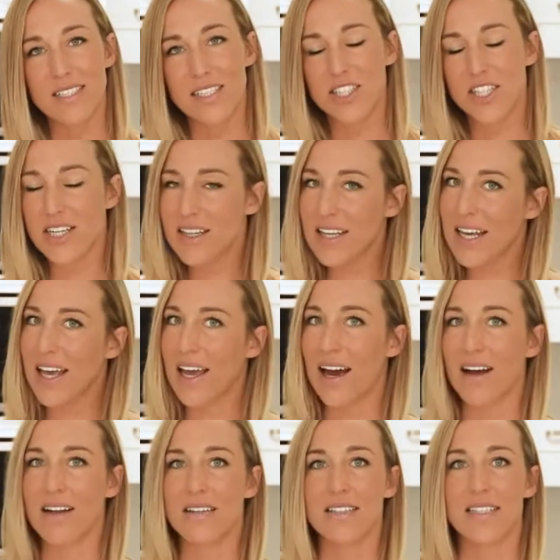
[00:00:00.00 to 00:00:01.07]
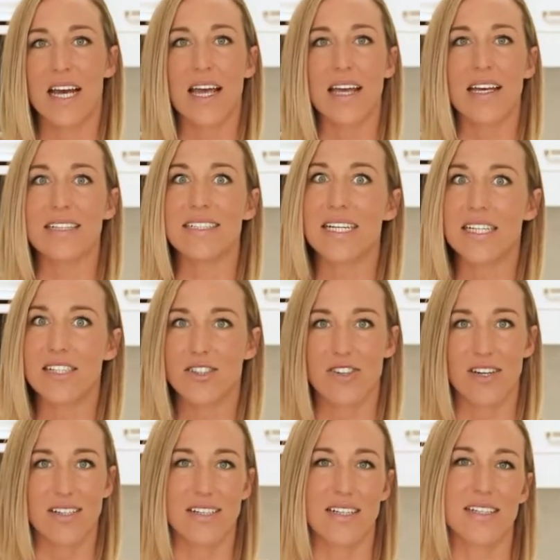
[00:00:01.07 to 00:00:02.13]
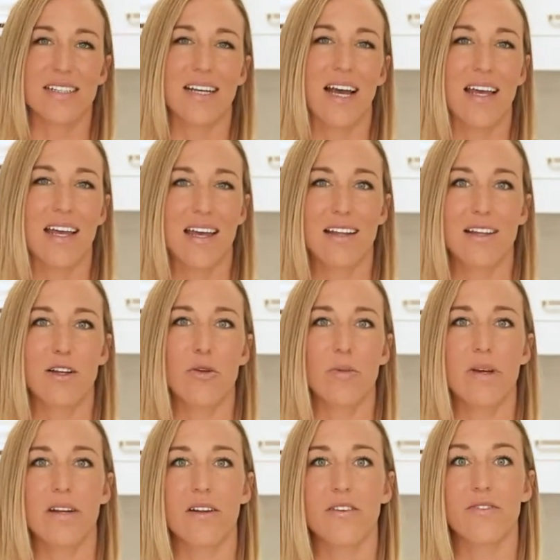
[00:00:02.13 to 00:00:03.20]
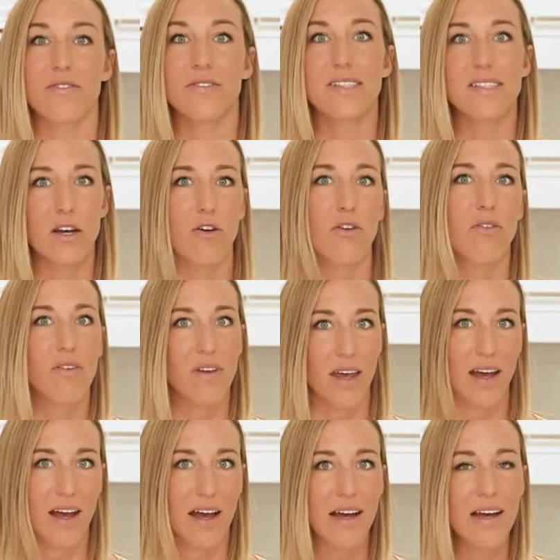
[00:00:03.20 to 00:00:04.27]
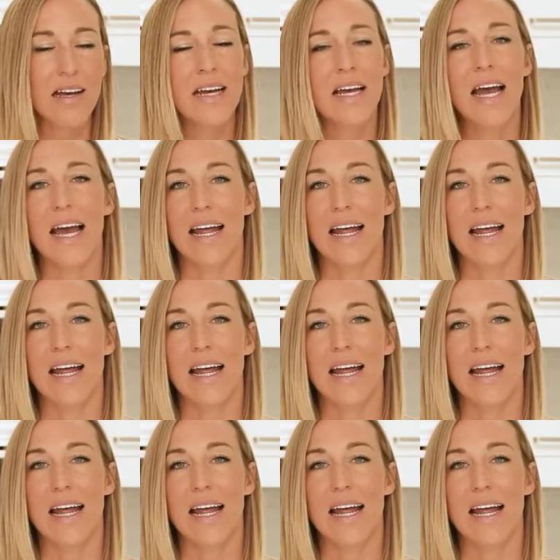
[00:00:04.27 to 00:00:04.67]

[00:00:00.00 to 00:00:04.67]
chilling out and de-stressing and taking a little bit of self-care